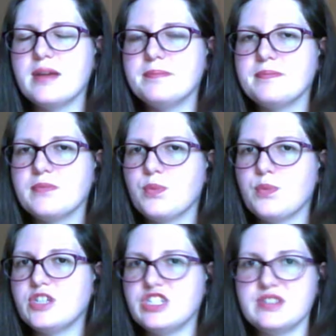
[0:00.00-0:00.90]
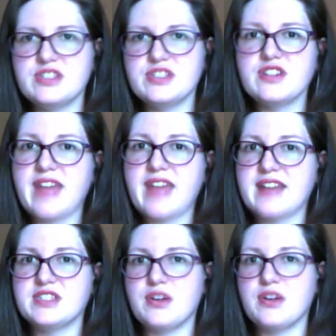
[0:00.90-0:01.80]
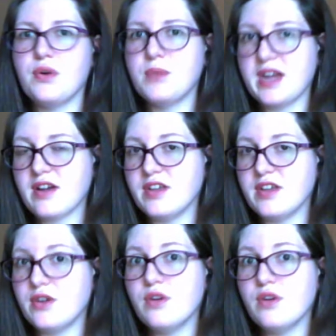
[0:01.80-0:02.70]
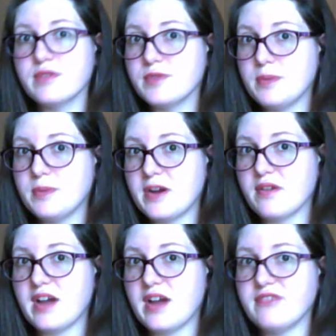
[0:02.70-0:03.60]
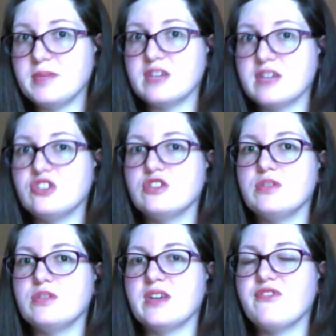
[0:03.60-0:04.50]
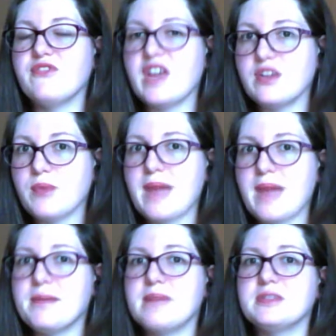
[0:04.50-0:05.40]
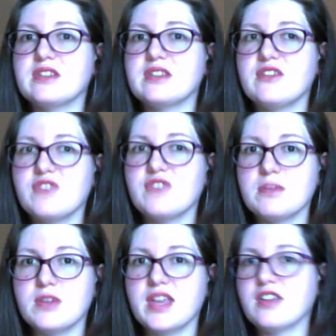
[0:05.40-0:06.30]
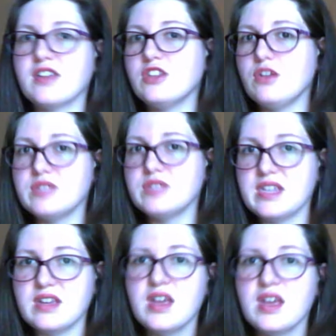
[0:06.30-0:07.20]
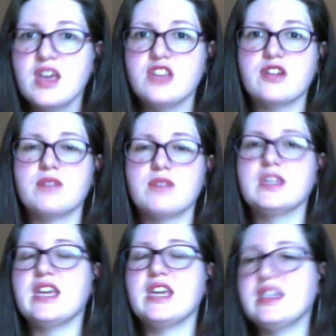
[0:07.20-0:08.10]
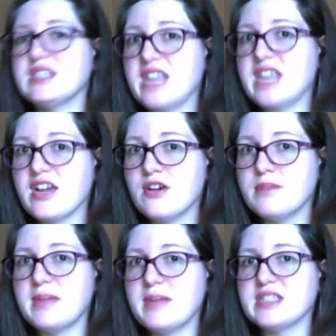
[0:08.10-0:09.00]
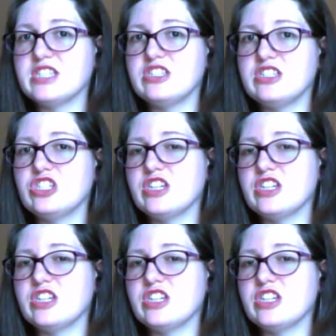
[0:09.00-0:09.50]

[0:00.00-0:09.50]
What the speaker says: Which is your last, what I call an overview paragraph. Because you're doing a final wrap up, it's going to feel more like a closing. You're going to really hit the take home message.